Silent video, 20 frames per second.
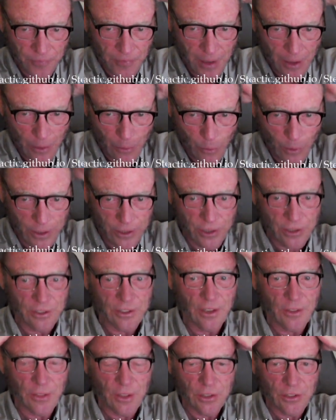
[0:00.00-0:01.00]
which is
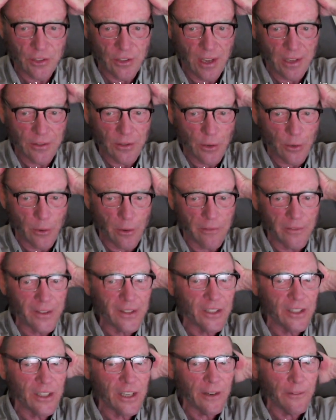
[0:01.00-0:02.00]
at the center of a
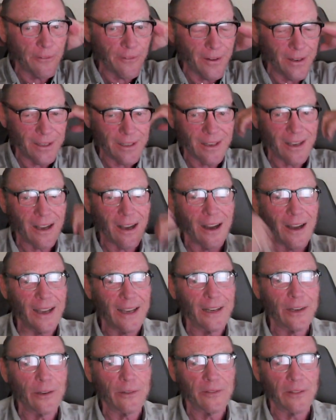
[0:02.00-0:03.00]
different
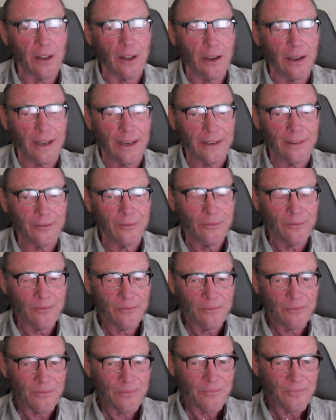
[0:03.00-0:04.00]
kind of line,
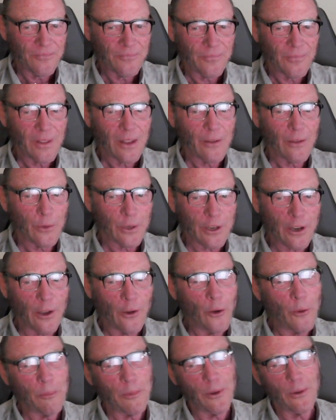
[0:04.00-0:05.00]
which I
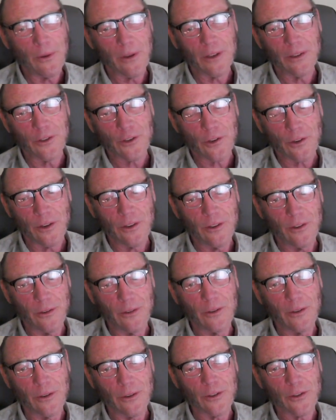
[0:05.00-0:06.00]
hope
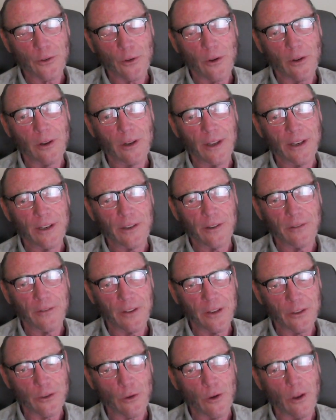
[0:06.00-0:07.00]
you're struggling to
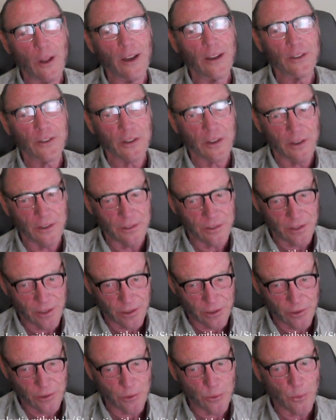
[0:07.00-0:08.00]
visualize, because
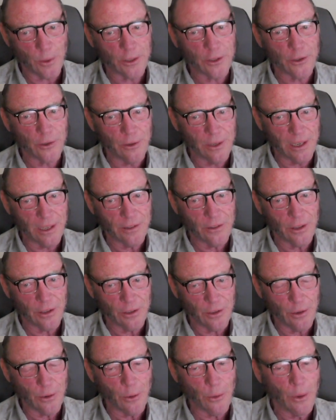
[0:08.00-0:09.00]
this is what you need to
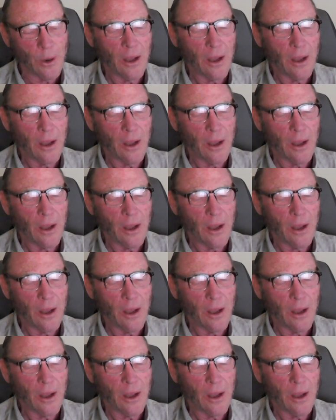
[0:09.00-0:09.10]
do.